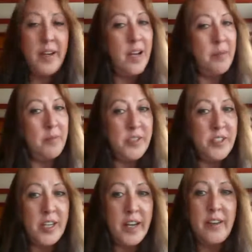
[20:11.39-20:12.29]
able to
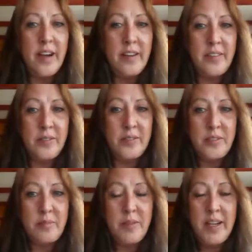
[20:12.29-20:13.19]
share on social
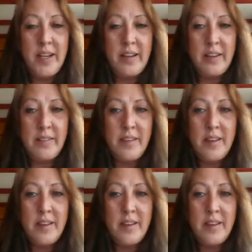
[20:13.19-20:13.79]
media